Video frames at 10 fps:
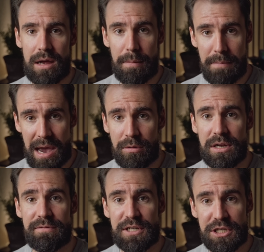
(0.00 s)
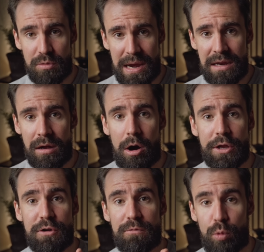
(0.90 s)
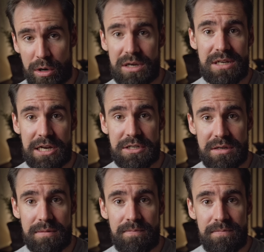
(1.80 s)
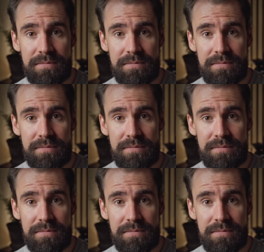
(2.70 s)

amount of strain on your workstation.